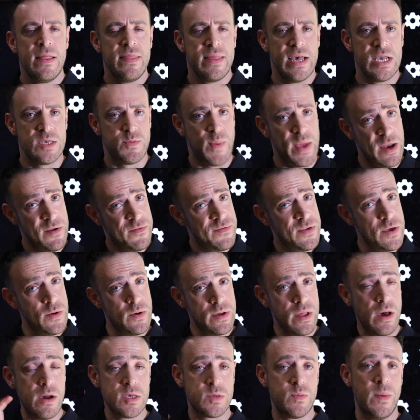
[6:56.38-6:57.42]
There's been a few
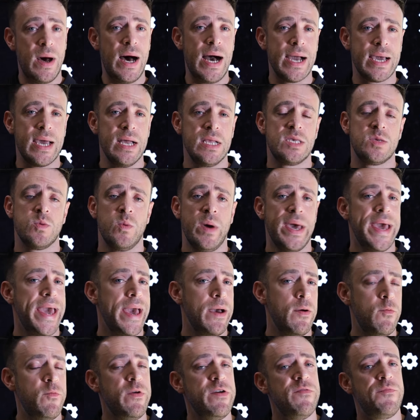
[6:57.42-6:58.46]
of those markets
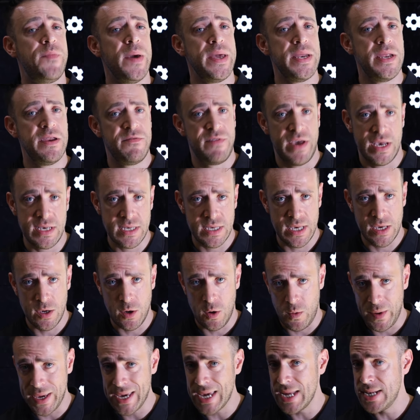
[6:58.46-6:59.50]
where we've been investing,
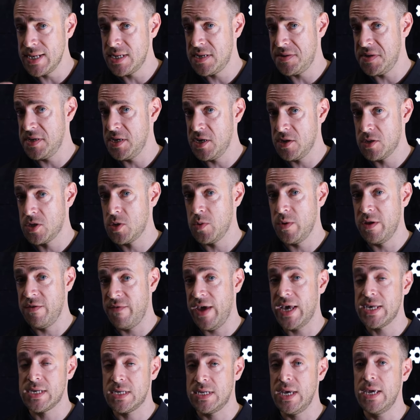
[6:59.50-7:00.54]
or we continue to
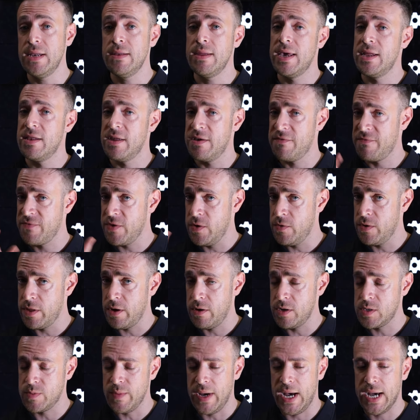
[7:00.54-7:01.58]
invest in a few of
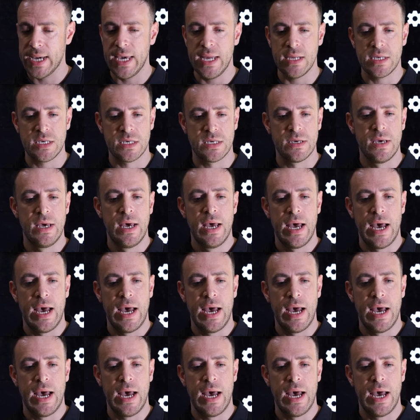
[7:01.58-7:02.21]
those markets.